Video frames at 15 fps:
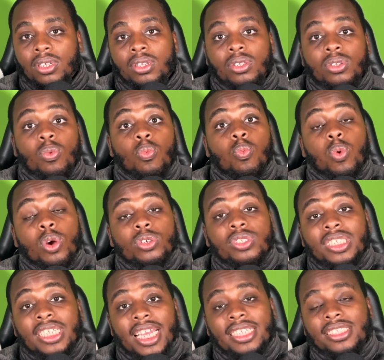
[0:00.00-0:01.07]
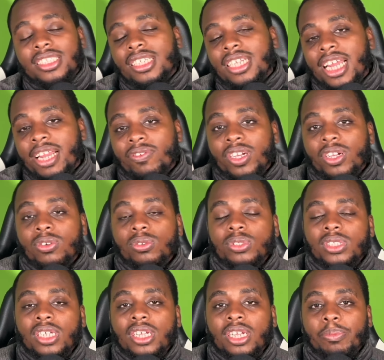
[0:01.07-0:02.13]
The worst case scenarios
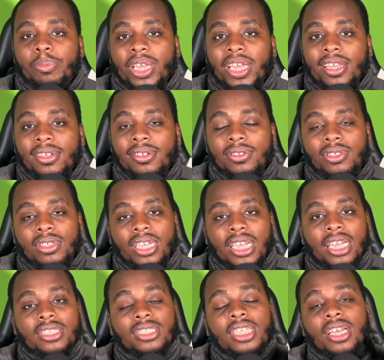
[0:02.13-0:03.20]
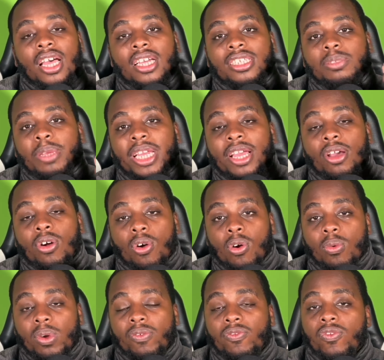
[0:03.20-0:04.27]
could have been as us being
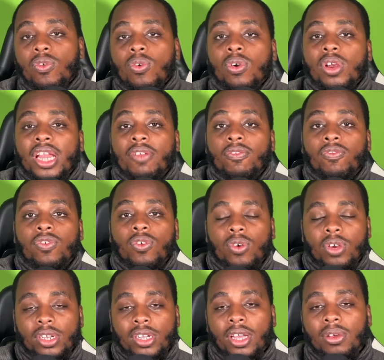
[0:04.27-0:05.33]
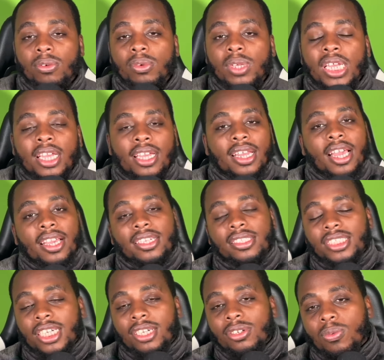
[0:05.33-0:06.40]
0 and 4 and 4 and 0. And I could
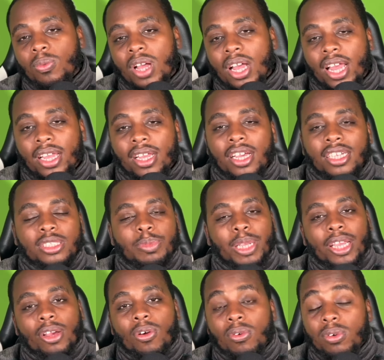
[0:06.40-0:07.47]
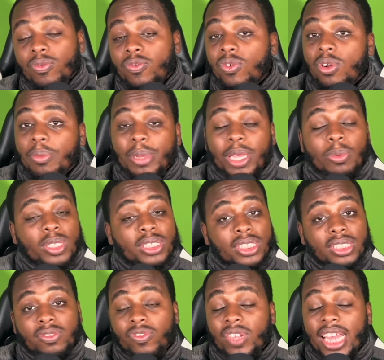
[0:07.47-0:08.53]
tell you why. Us being 0 and 4 mean we
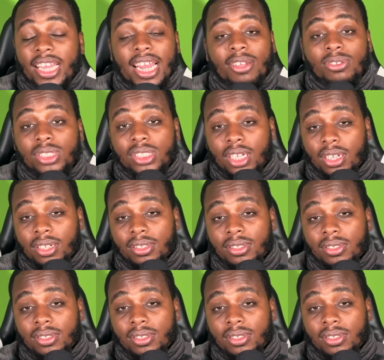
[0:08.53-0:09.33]
just flat out suck.